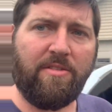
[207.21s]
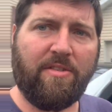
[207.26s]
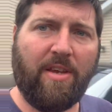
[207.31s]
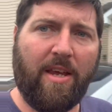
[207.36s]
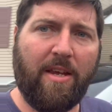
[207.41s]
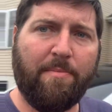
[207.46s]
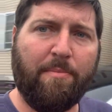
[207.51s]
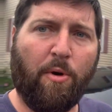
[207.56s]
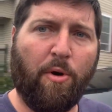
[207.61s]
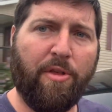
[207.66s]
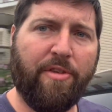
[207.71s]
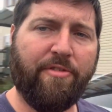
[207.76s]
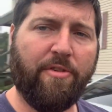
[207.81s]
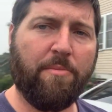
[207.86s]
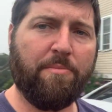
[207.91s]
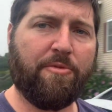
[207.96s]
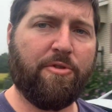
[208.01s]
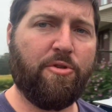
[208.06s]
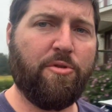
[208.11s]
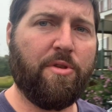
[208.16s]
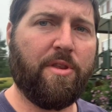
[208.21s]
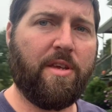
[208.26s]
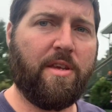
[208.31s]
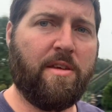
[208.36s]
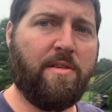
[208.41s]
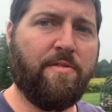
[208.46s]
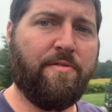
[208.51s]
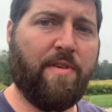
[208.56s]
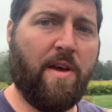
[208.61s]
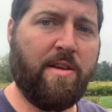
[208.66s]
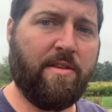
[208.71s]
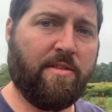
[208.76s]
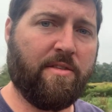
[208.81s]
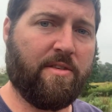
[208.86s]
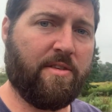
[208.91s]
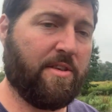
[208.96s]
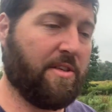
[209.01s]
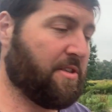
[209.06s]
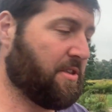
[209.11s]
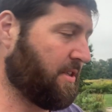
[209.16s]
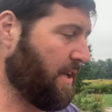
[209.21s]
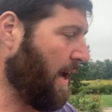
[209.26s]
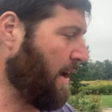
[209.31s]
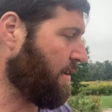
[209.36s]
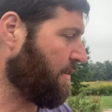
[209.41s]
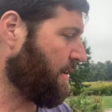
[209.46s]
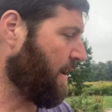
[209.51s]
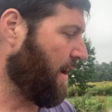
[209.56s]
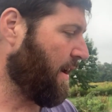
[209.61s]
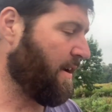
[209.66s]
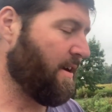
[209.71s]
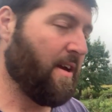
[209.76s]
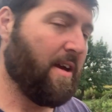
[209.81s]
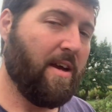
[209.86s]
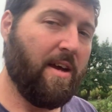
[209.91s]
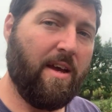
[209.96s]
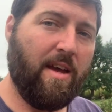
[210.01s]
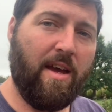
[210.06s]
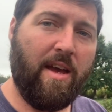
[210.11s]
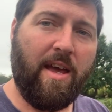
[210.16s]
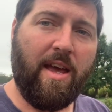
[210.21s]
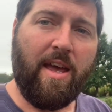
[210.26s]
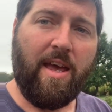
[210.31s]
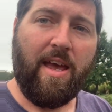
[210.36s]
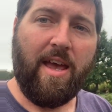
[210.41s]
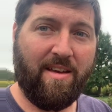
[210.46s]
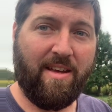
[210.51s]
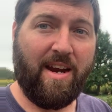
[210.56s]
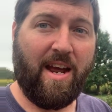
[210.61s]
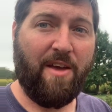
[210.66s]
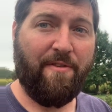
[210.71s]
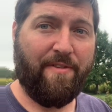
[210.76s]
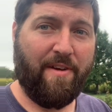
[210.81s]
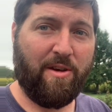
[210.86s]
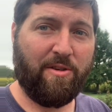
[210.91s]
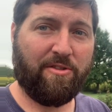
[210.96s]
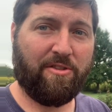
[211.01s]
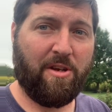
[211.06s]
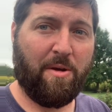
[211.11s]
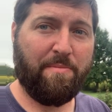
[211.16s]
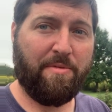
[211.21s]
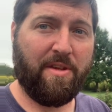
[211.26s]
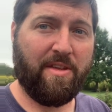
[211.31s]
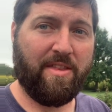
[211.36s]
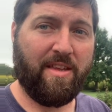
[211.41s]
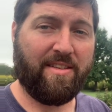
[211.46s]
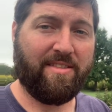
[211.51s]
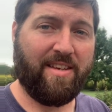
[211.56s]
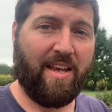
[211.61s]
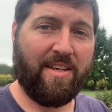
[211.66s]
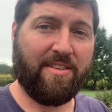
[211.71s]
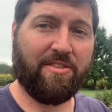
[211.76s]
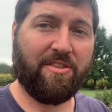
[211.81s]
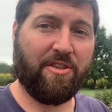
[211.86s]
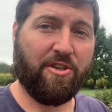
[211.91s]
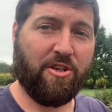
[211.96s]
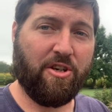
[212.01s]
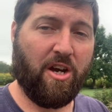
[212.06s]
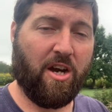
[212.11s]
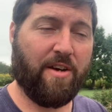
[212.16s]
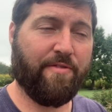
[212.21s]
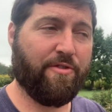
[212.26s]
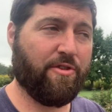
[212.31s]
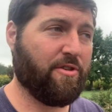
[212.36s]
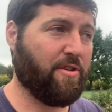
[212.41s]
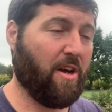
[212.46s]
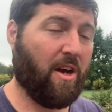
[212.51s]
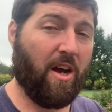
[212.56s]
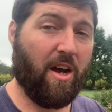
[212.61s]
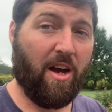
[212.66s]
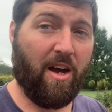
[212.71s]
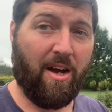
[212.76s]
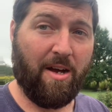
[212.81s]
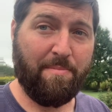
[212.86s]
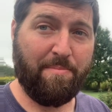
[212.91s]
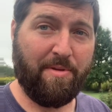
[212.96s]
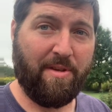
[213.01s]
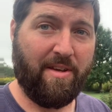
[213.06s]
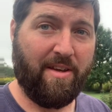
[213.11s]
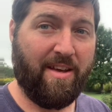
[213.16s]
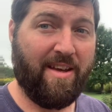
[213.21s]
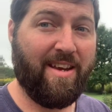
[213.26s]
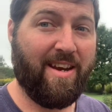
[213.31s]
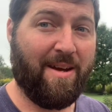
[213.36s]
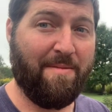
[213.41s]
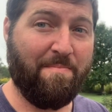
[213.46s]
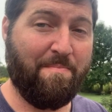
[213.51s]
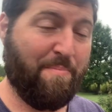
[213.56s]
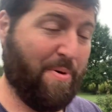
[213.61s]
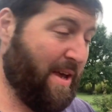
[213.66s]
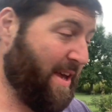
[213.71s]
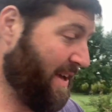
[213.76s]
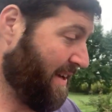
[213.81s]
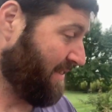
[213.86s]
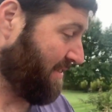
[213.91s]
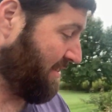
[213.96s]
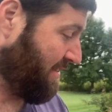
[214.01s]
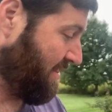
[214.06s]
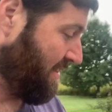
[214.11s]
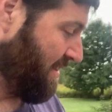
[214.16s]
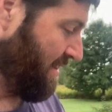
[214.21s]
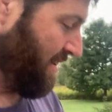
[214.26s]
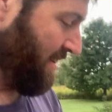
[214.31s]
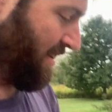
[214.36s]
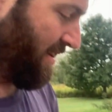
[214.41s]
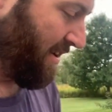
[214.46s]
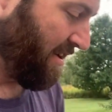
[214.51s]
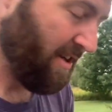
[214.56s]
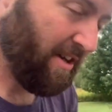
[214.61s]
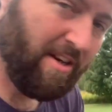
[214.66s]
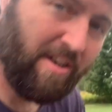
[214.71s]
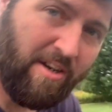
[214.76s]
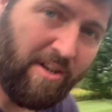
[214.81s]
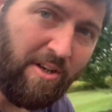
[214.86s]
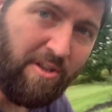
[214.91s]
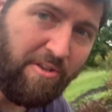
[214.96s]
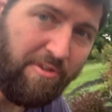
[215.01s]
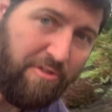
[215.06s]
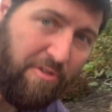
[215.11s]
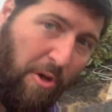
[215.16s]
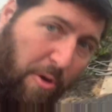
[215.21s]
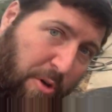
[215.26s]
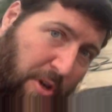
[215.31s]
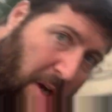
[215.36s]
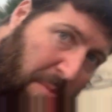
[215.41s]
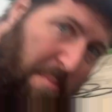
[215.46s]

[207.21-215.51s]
can take both of them to the event this Saturday. And I found something that Tesla covered up and I'm pissed. So